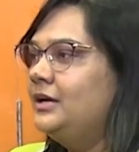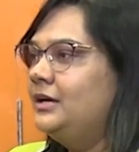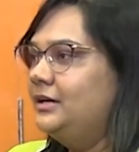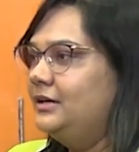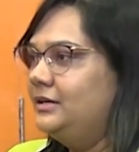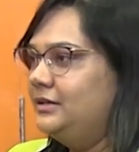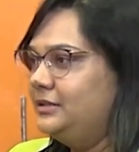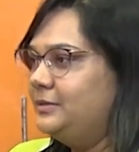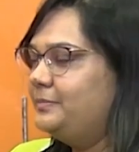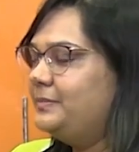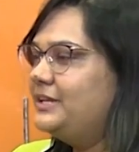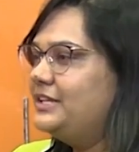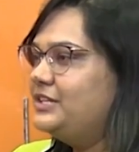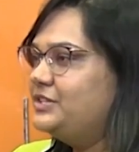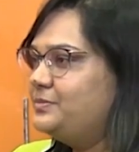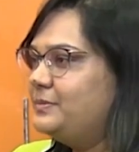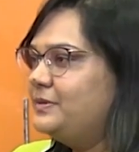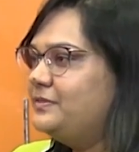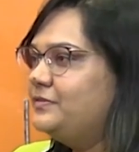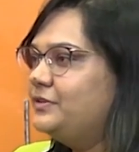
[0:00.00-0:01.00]
The
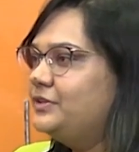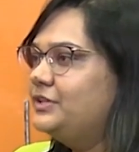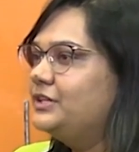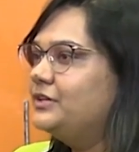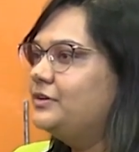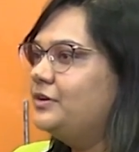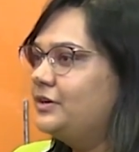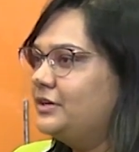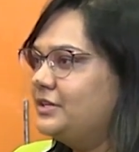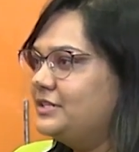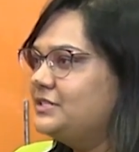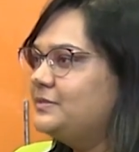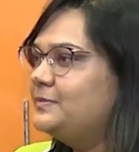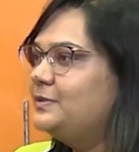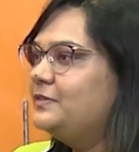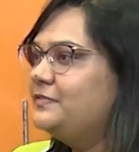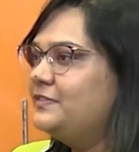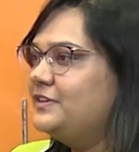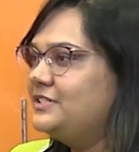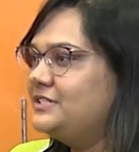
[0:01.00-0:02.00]
punishment for the
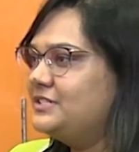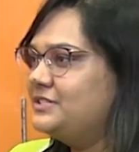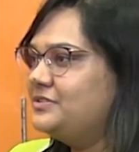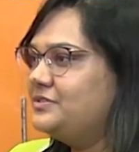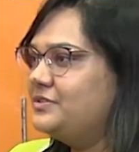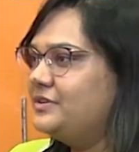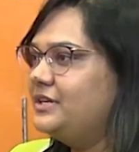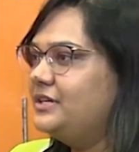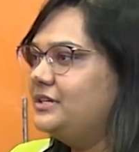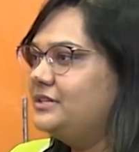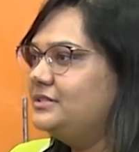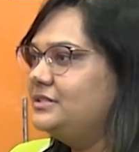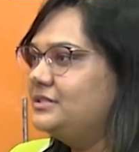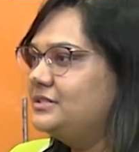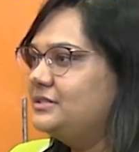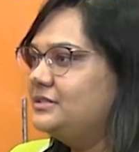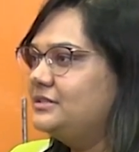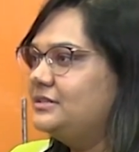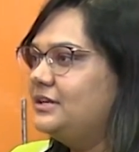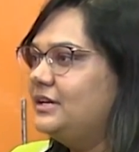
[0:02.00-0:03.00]
cognizable offence is 3
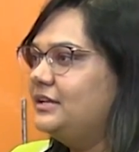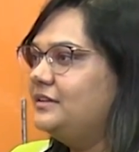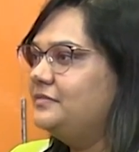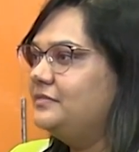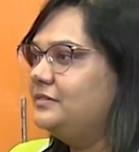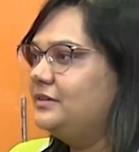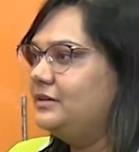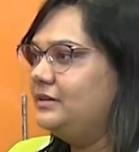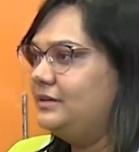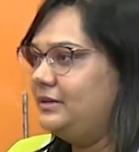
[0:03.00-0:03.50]
years and